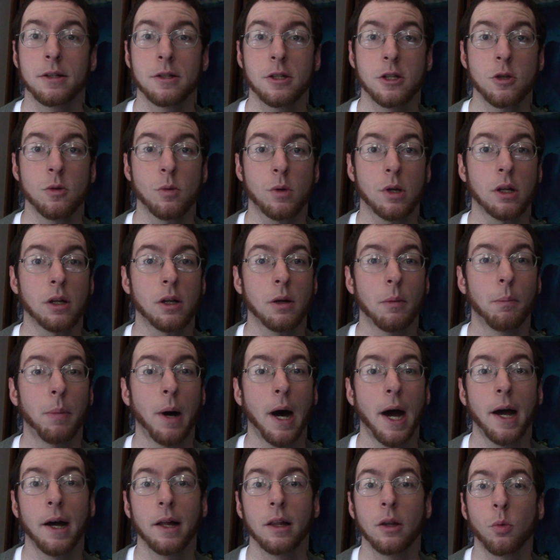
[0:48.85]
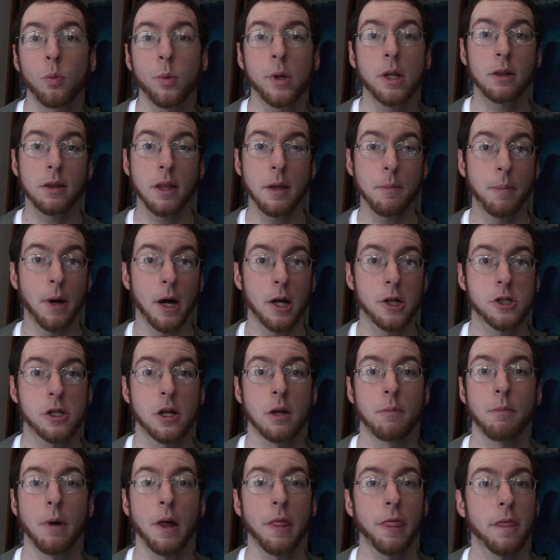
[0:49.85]
You can compile a weekly budget,
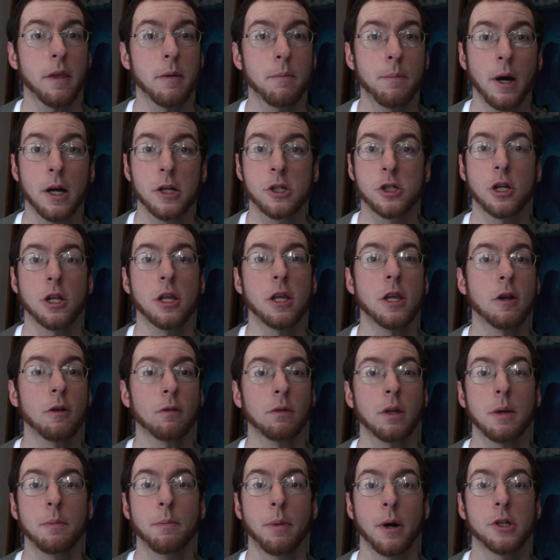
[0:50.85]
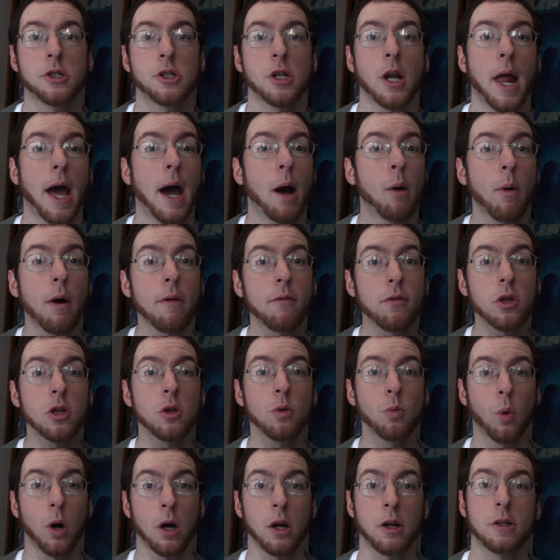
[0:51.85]
a monthly budget, a yearly budget, however
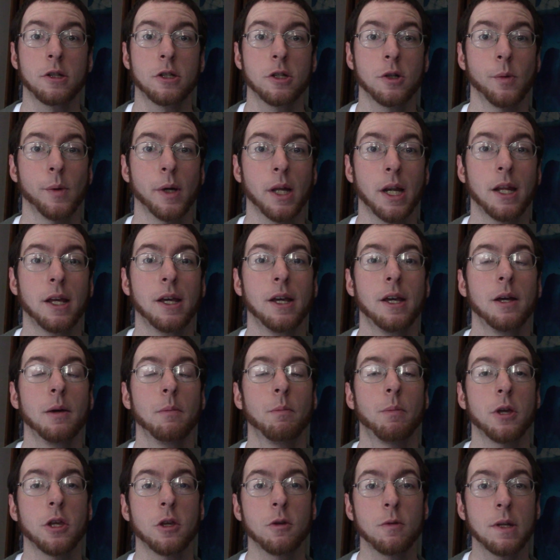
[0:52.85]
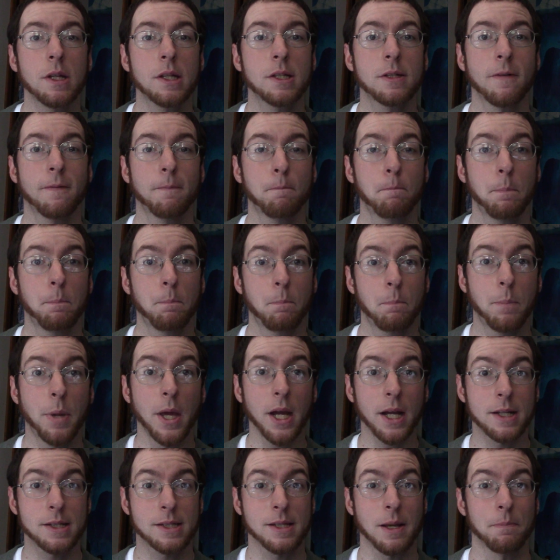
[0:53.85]
you want to do it. But you need to
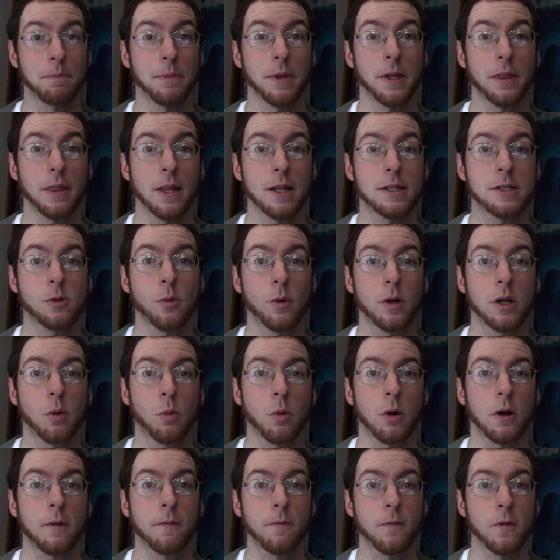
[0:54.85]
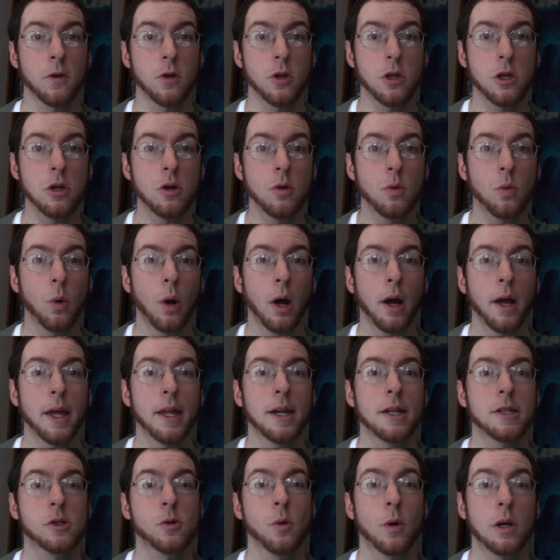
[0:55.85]
pick something that's going to work for you
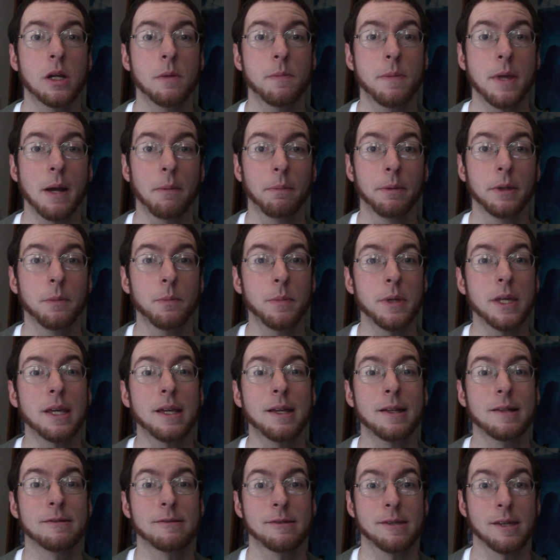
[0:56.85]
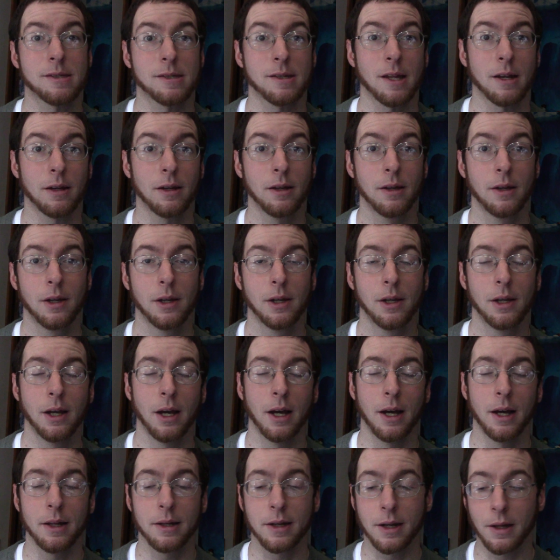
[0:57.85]
and is going to be able to be consistent.
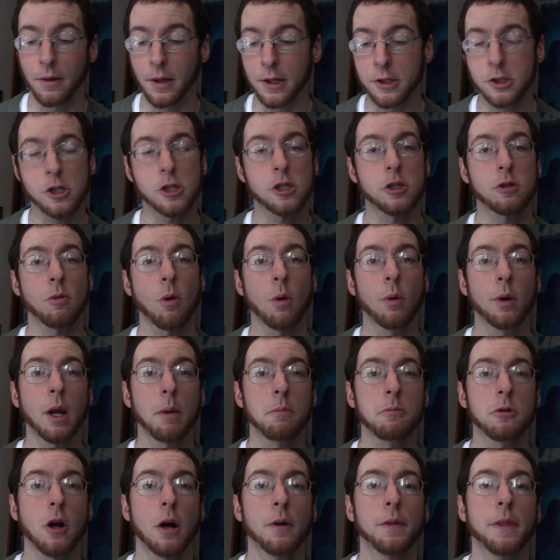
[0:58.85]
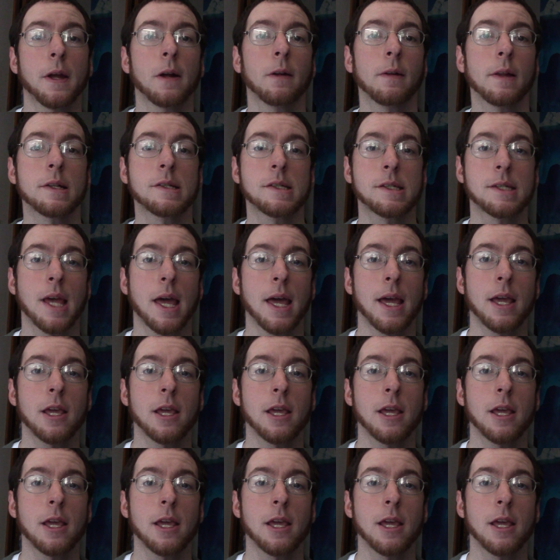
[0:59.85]
Now let's just throw a number out there. Let's say